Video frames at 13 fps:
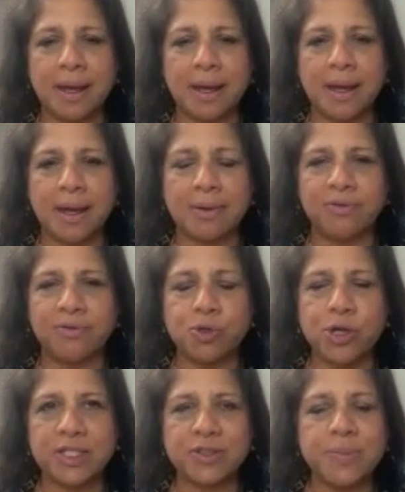Uh,
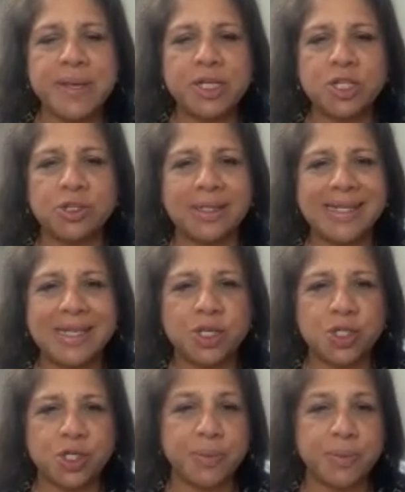transformational
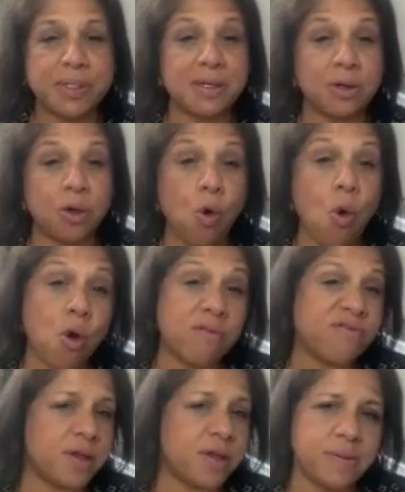leadership is a core
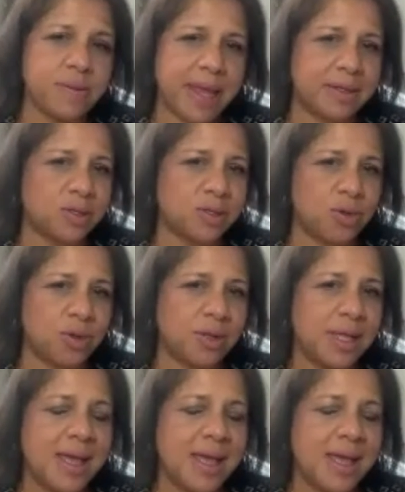fundamental